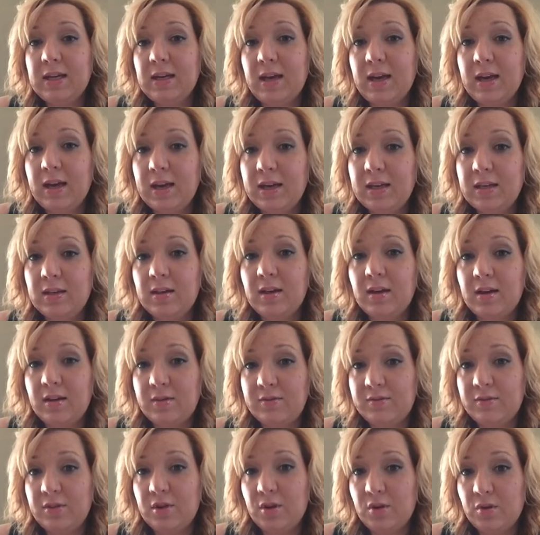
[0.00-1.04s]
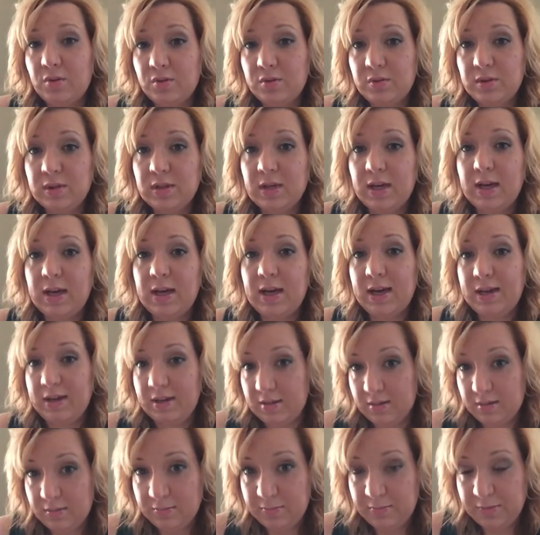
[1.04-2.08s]
kind of those
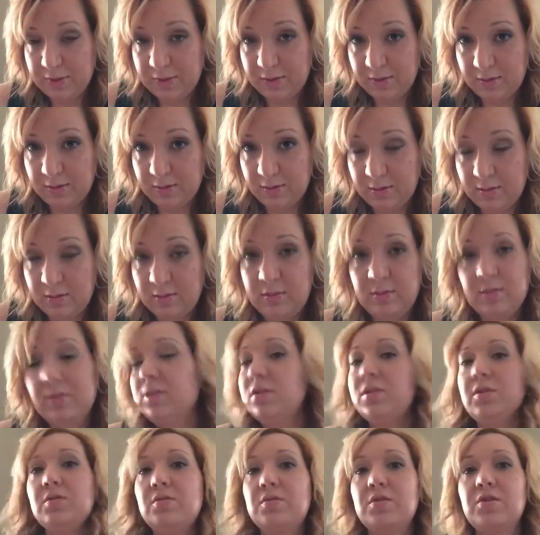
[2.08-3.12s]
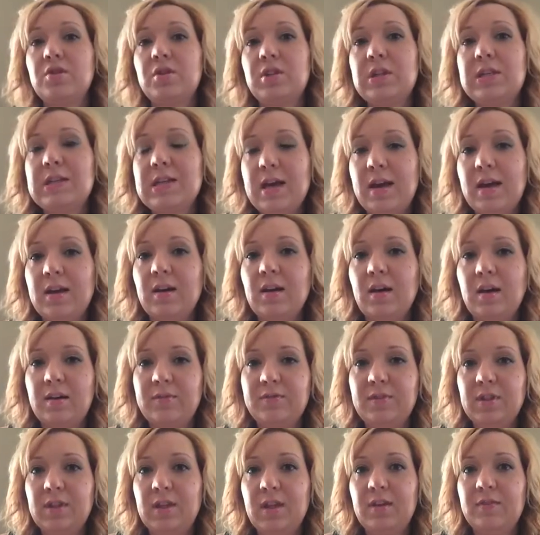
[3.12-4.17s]
items, you should not
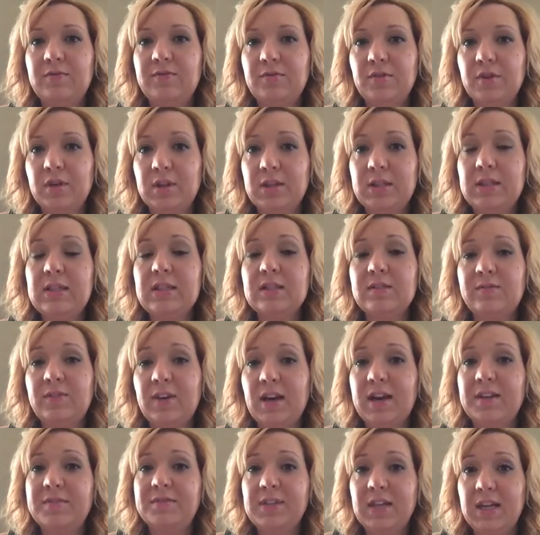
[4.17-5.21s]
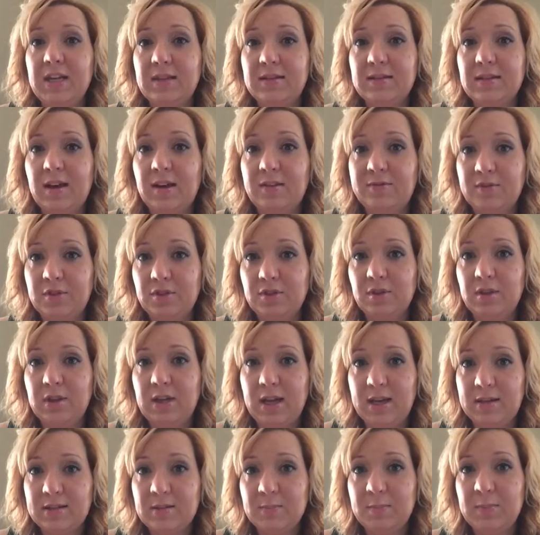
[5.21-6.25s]
ovulate for at least 5 days after your
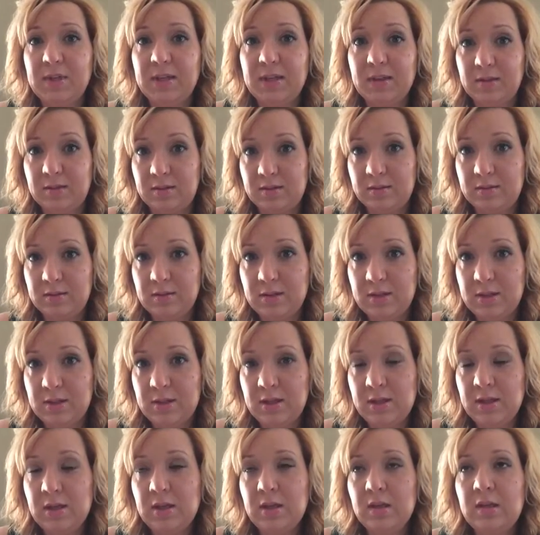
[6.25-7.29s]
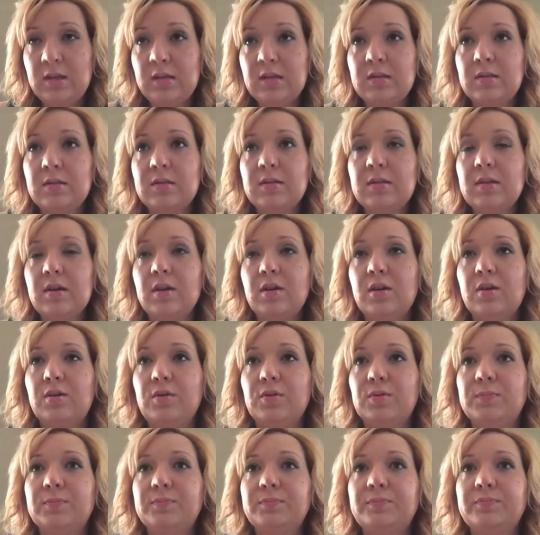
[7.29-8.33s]
last pill.
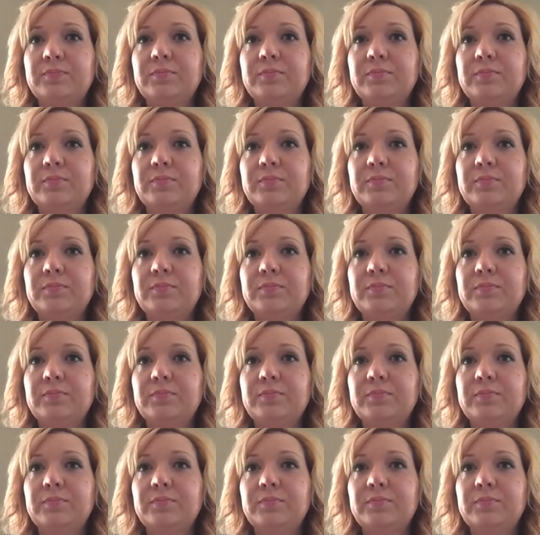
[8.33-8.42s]
So,